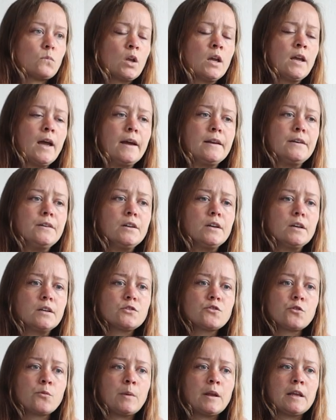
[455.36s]
And
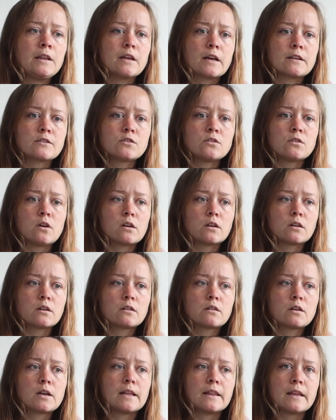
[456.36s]
to me, that's
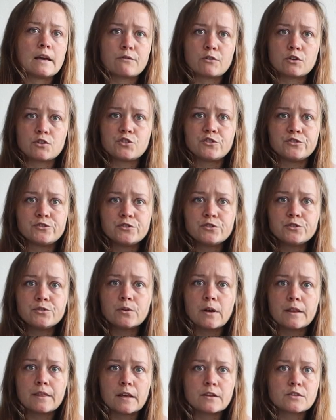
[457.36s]
not clever to
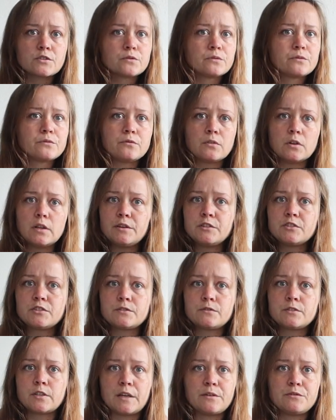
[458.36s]
do, and that's fully
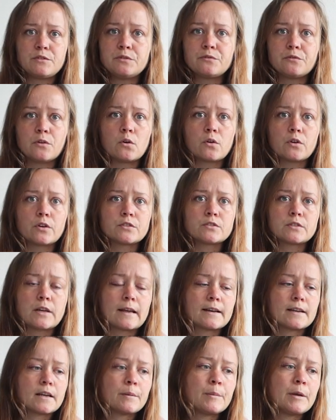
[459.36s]
safety focused.
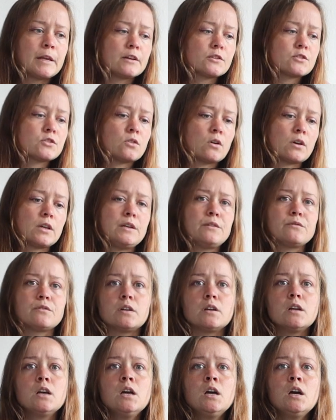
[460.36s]
And I mean, it's not
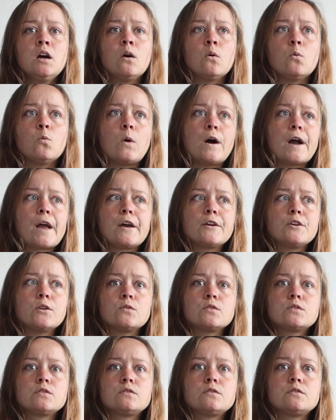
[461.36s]
even why I
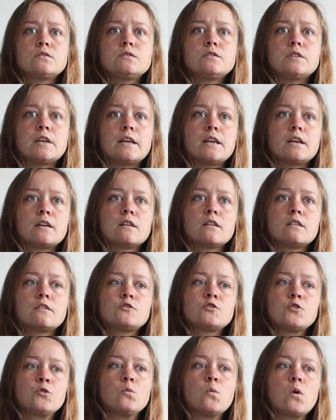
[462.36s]
don't
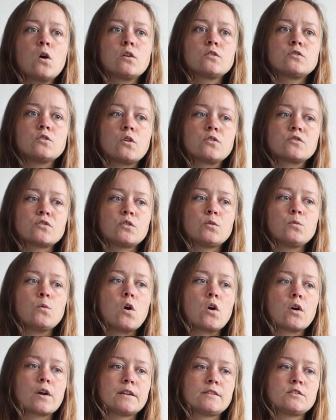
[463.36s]
take two dogs on a
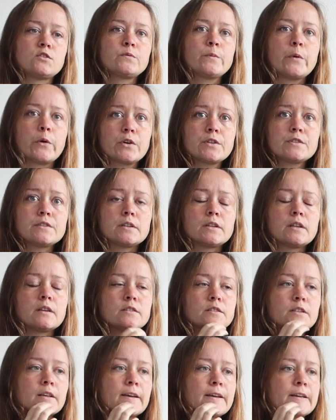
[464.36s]
walk. It's sports in
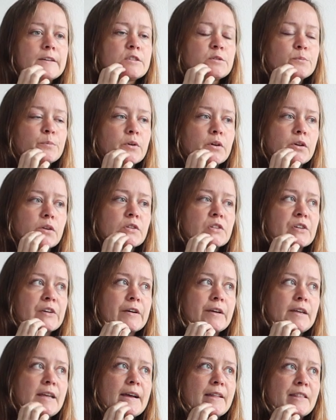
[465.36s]
this case, but
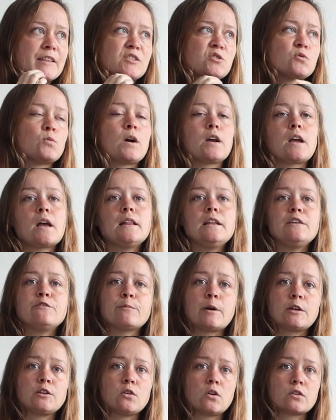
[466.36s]
yeah, that's why I leave
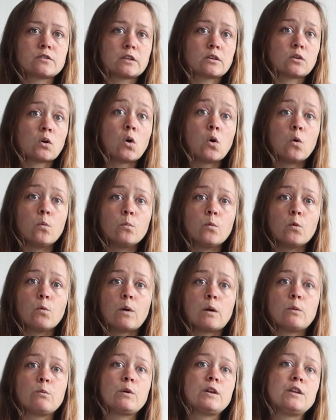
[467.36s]
my dogs at home
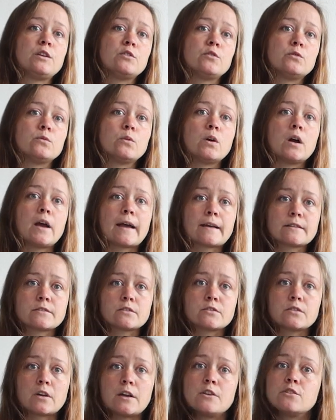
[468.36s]
when we do
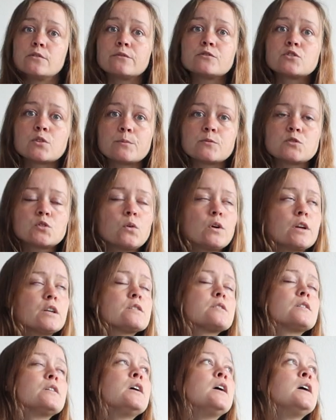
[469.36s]
exercise of some sort.